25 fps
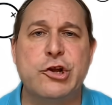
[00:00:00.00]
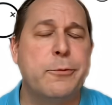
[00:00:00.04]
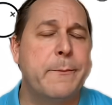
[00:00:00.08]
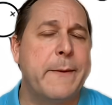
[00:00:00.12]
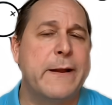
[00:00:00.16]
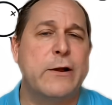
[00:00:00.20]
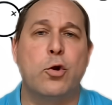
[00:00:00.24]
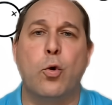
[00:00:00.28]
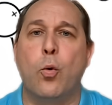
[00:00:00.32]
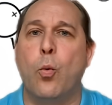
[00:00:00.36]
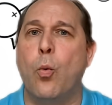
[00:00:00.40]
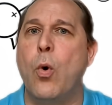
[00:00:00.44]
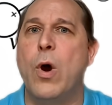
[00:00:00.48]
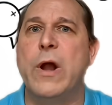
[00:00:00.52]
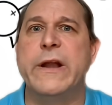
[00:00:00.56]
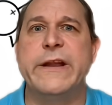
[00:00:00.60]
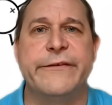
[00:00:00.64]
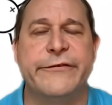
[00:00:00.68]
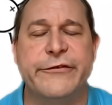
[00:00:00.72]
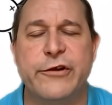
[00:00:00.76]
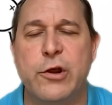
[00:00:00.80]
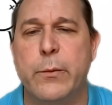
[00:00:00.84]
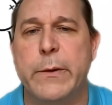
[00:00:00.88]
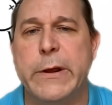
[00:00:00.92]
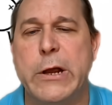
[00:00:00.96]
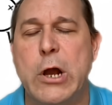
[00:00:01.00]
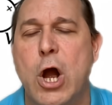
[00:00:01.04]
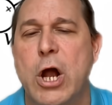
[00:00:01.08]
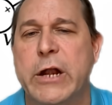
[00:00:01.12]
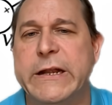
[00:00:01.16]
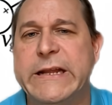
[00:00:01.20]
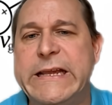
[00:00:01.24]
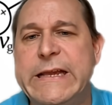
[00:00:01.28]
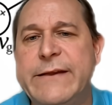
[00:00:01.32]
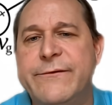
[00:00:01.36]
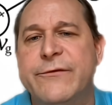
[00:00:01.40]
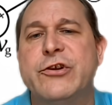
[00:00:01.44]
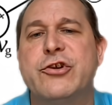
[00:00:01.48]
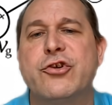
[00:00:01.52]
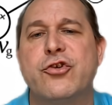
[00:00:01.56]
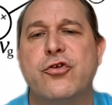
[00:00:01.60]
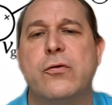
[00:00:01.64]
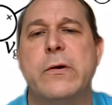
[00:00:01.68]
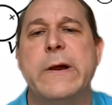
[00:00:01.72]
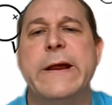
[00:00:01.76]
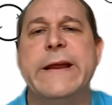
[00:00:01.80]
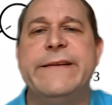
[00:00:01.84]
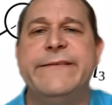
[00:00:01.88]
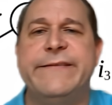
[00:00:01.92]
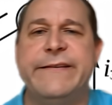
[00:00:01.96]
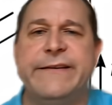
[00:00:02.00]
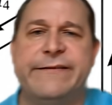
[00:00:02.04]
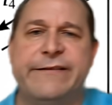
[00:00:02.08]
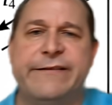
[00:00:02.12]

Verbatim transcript: no matter what is going on, even crazy